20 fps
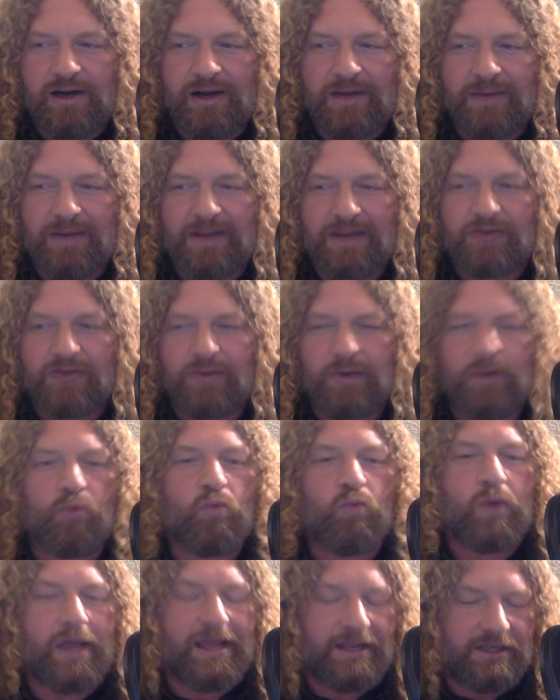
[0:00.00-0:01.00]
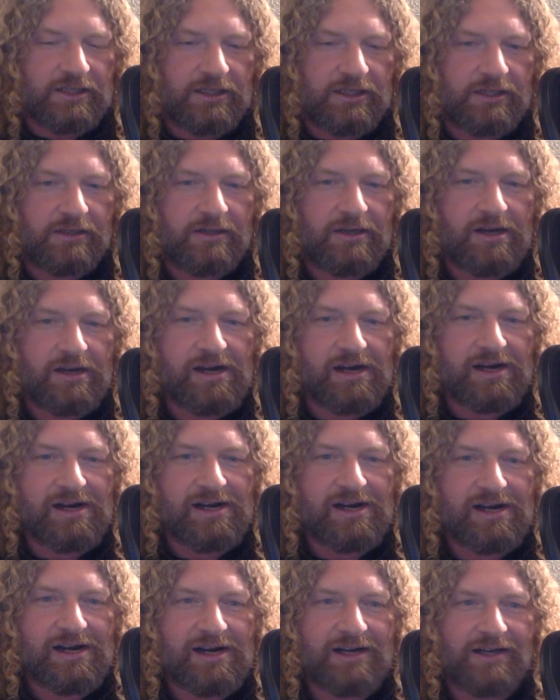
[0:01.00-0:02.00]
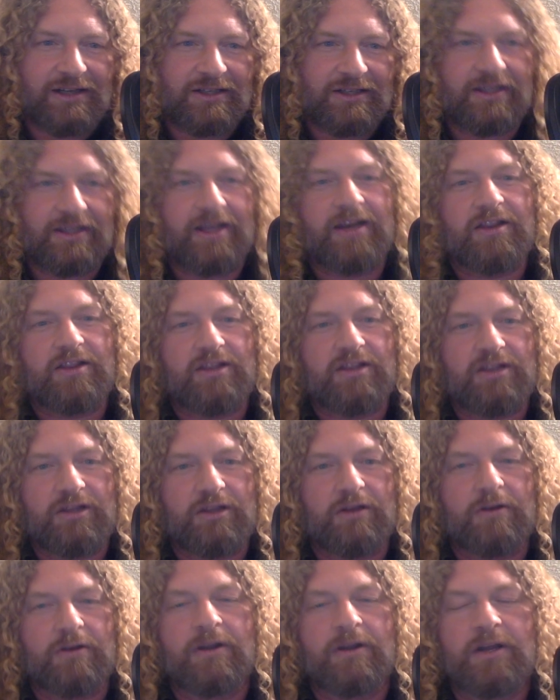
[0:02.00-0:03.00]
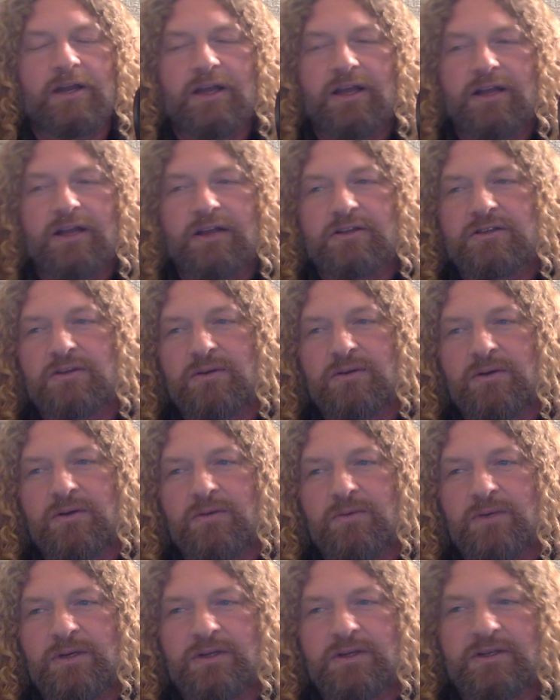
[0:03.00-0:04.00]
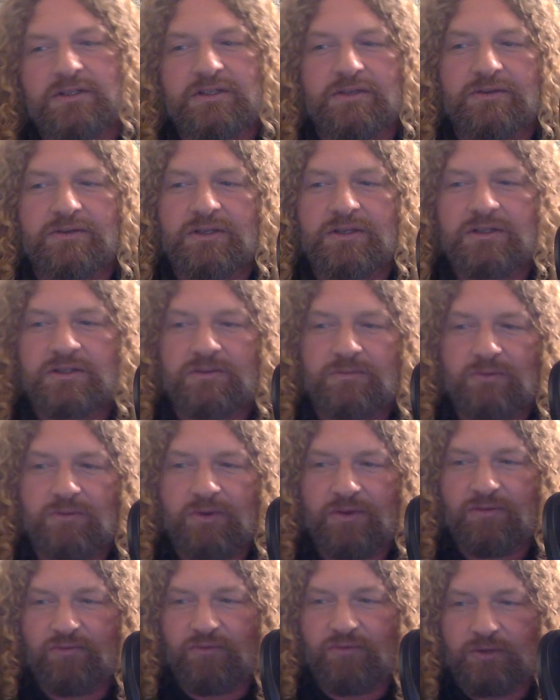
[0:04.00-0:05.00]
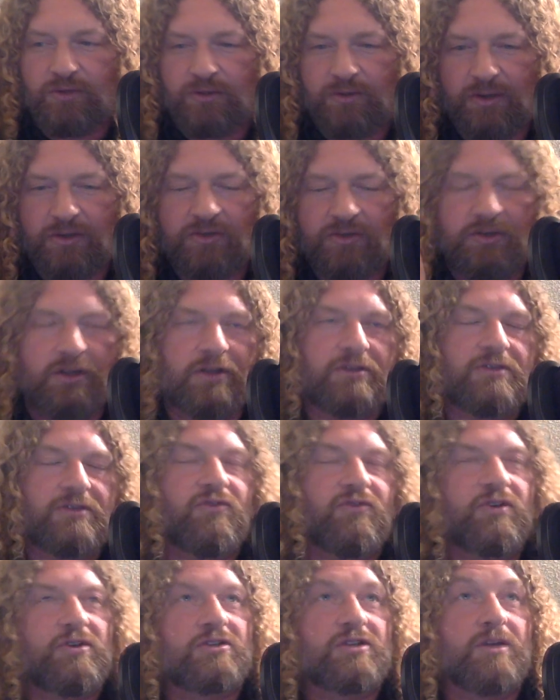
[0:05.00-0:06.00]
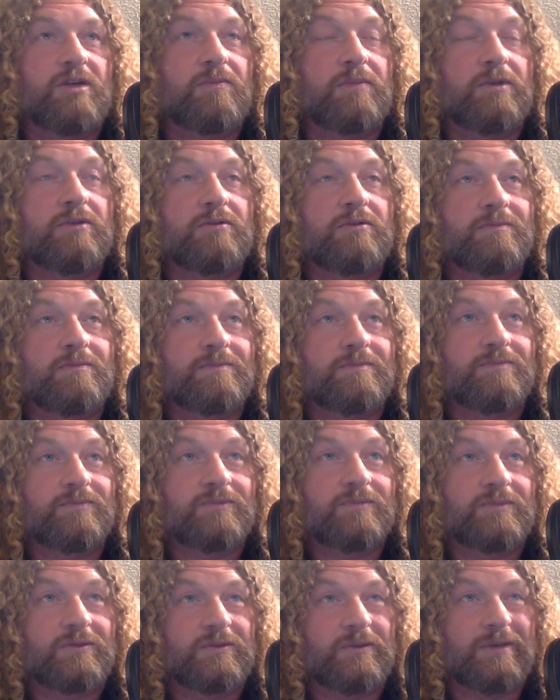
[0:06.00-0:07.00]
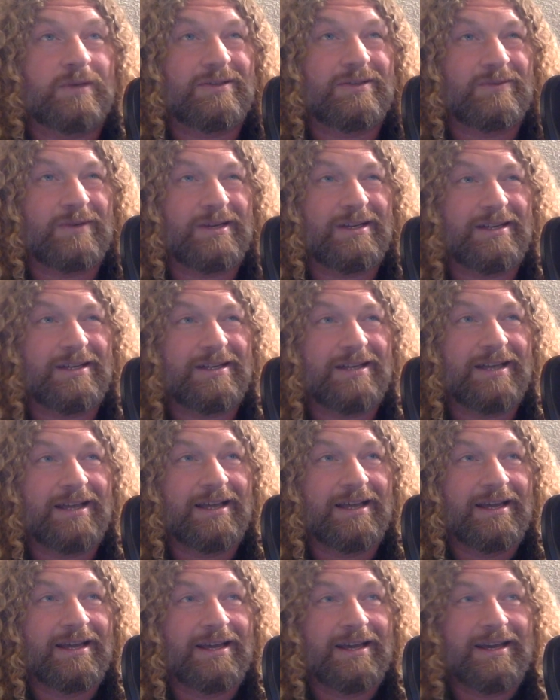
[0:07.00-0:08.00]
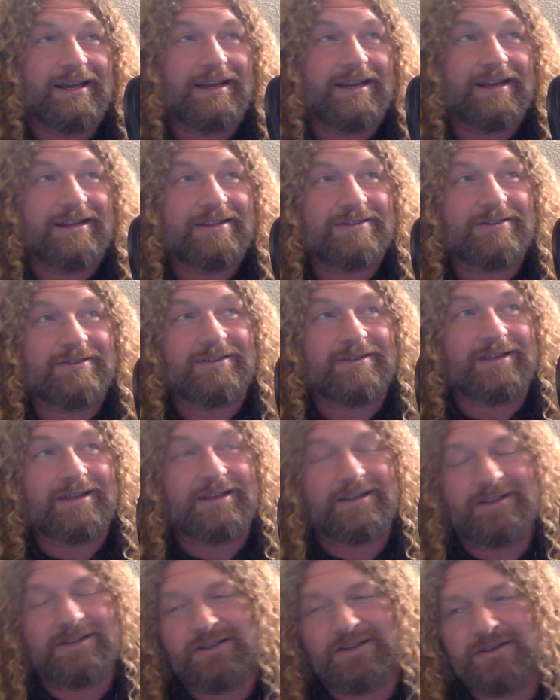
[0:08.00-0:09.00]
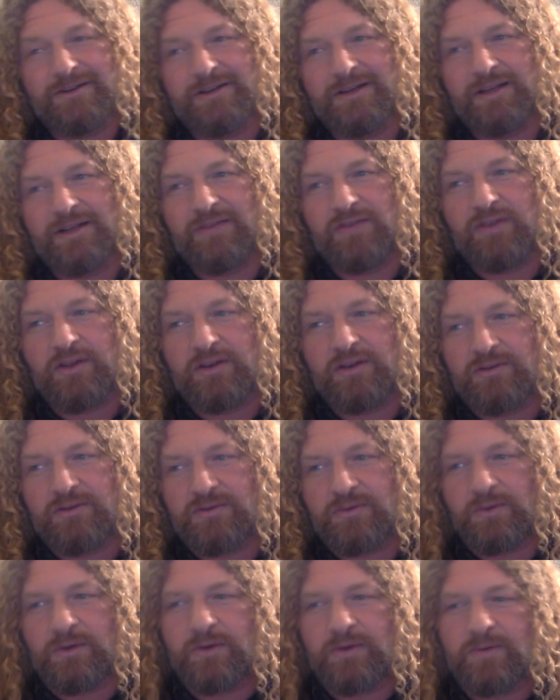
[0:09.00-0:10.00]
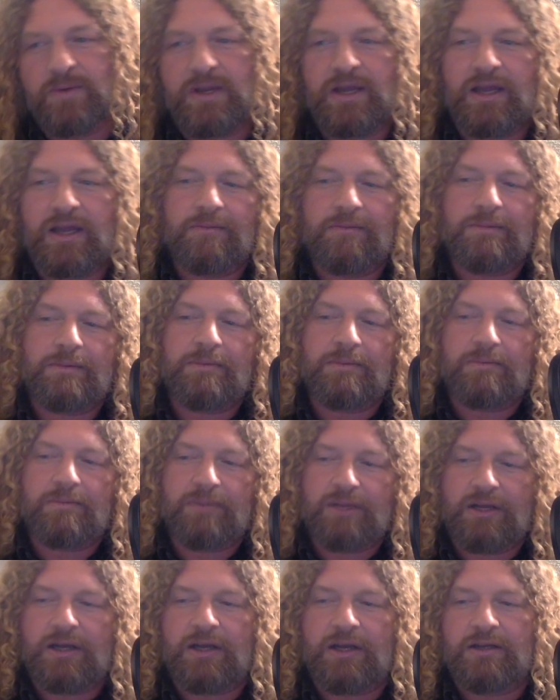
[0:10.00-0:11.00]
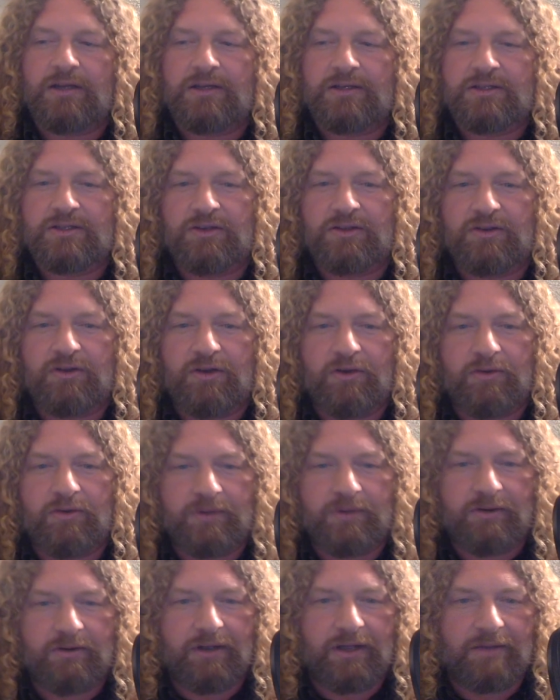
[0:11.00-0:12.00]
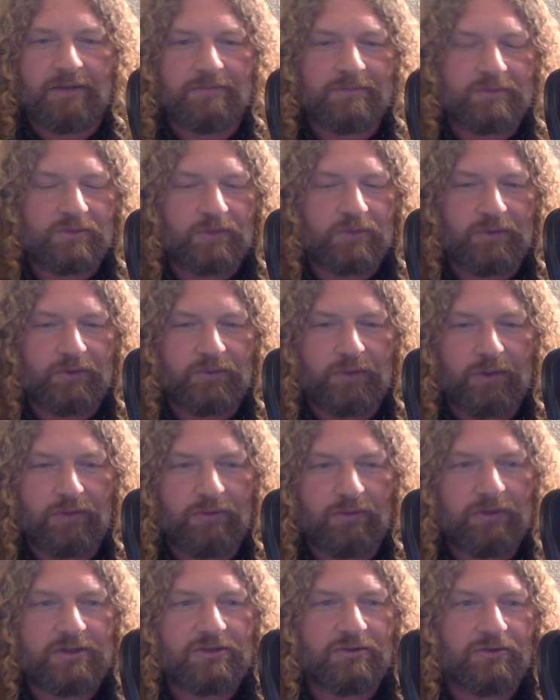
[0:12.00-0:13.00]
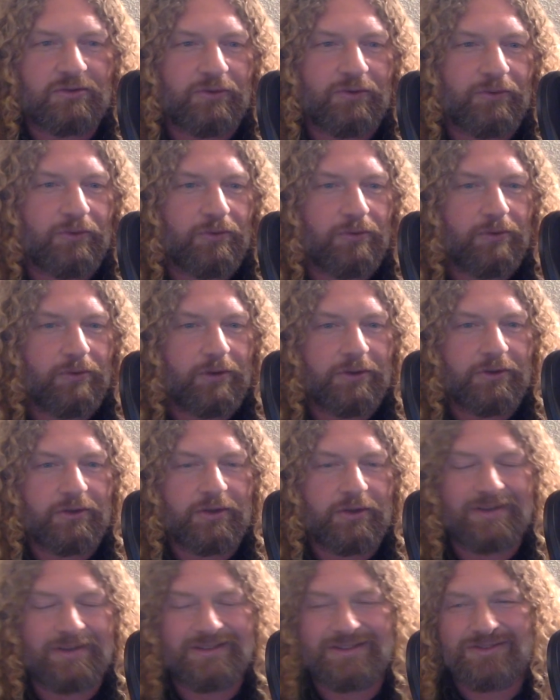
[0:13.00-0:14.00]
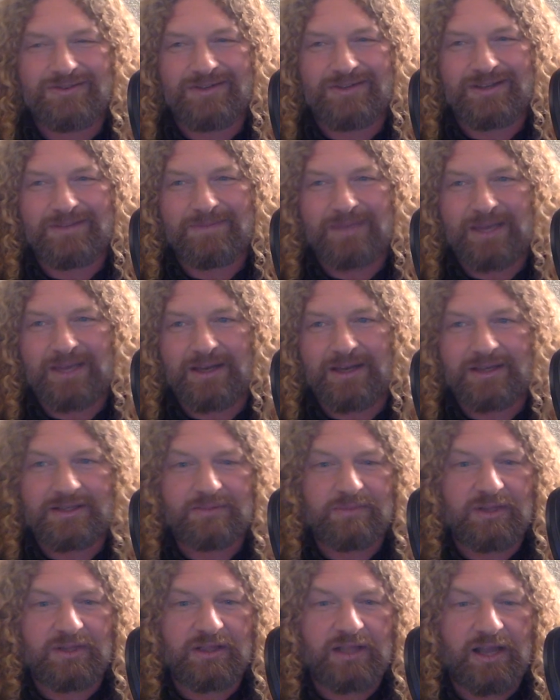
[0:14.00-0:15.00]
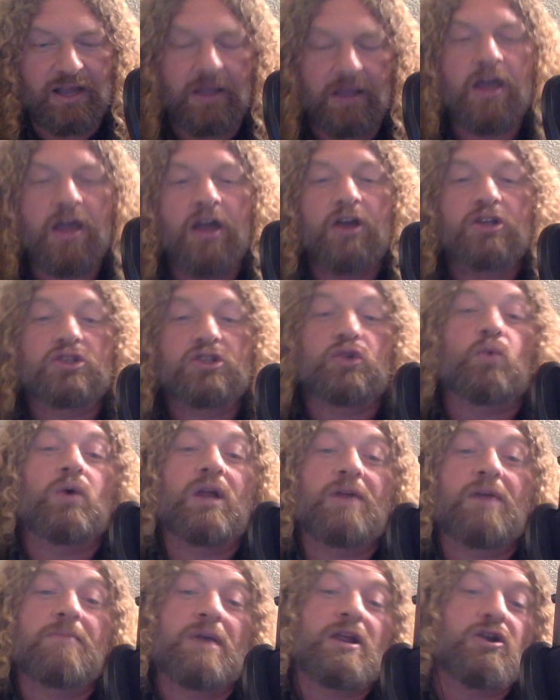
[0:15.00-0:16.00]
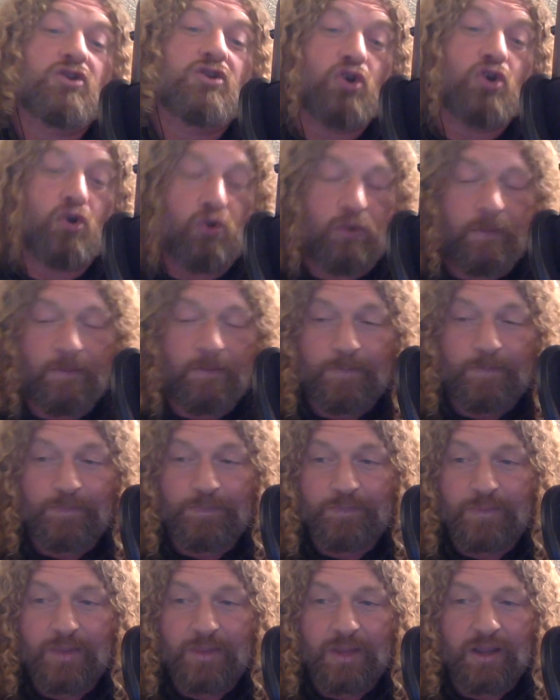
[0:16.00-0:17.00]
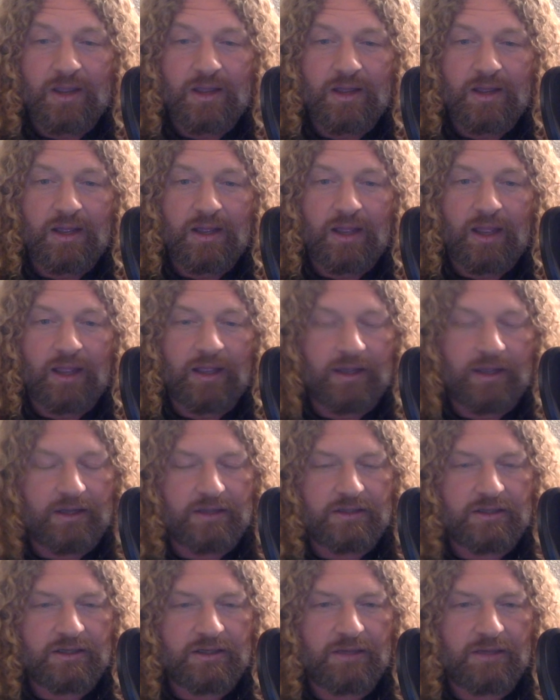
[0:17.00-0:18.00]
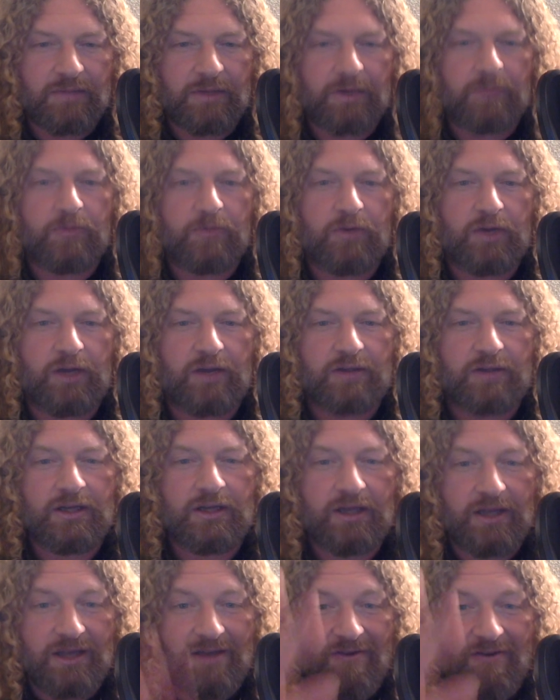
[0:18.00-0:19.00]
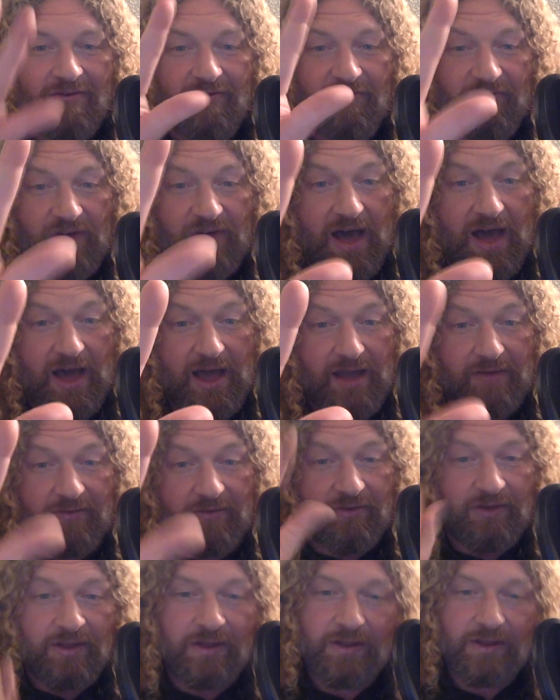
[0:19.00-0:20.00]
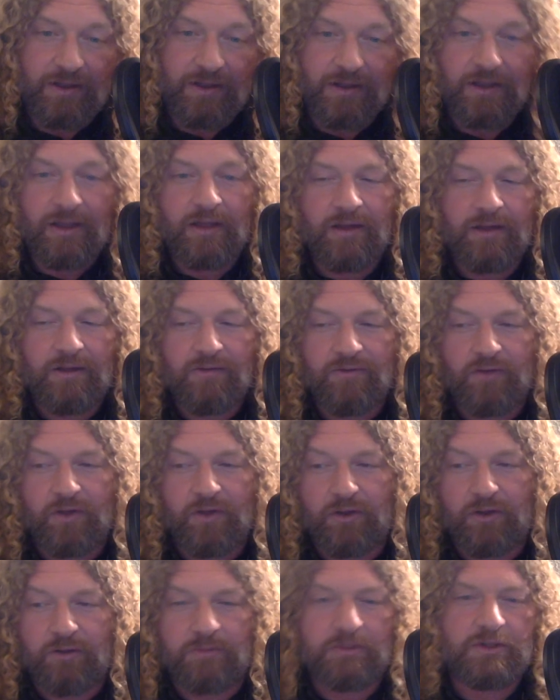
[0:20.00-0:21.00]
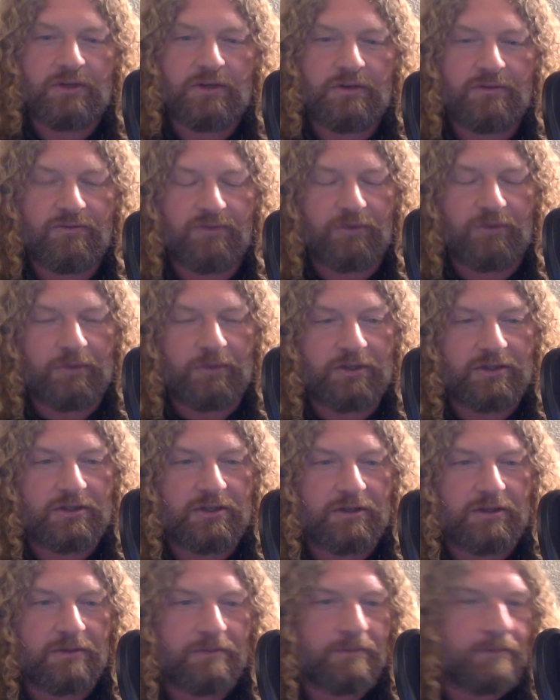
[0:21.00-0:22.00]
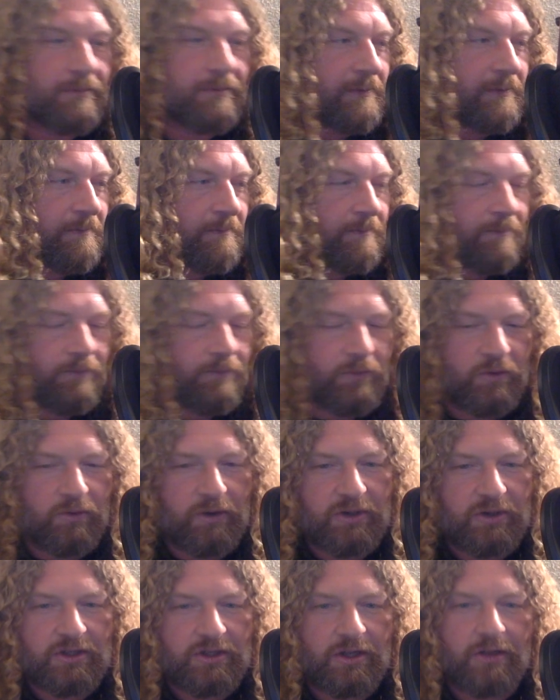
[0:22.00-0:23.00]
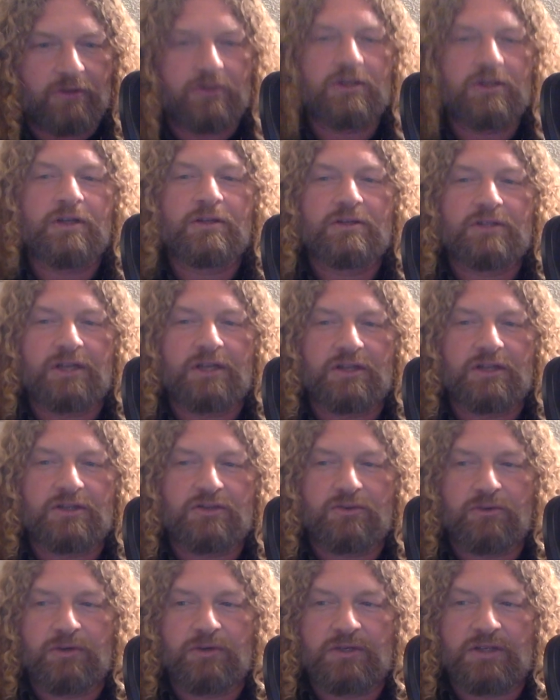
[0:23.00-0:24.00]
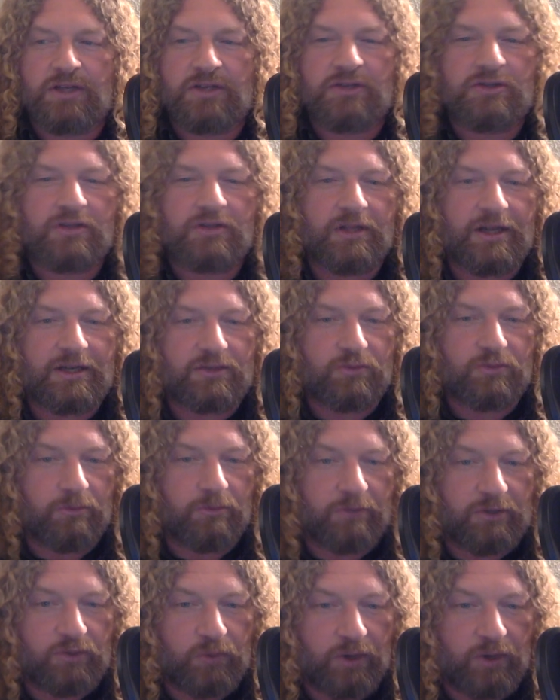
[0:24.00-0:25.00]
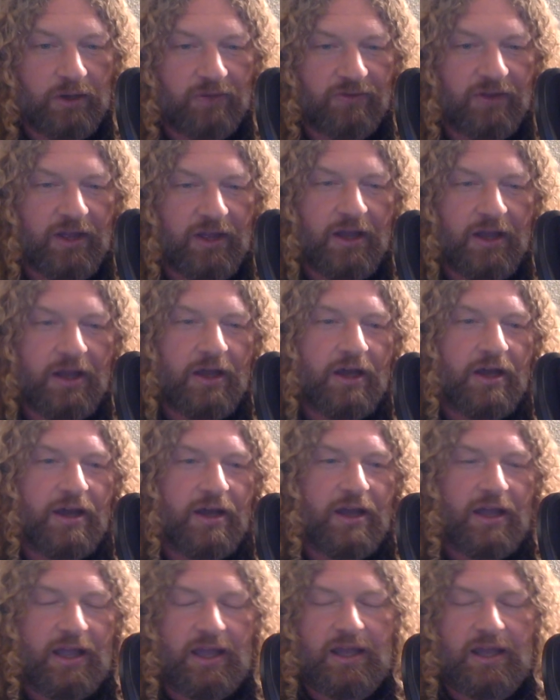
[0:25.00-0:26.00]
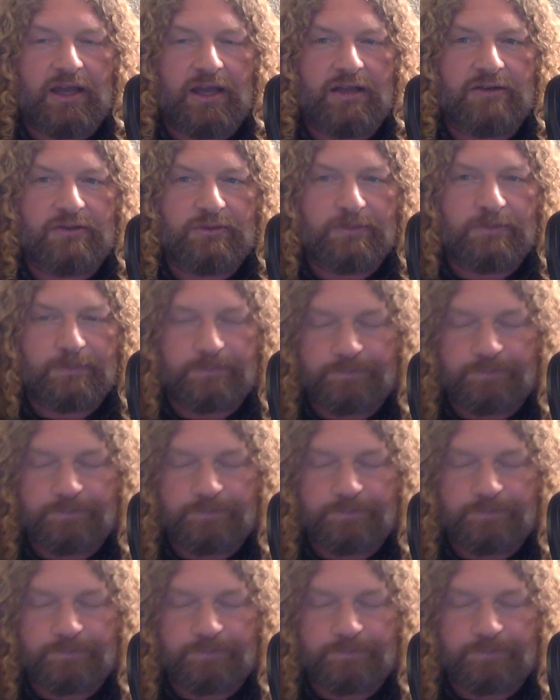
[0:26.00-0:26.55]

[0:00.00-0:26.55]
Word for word: but I don't want to wait to the end of the year because uh, what is this great, first great challenge? I finished up in 2020. And it took like a year to get everything squared away and blah, blah, blah. And next thing you know, here I am, 2023, still going through all the things. It's sort of like, man, that's a big lack. So what I'm going to do is I'm going to put out five volumes from this great challenge. 10 stories each. The last one will be 12. And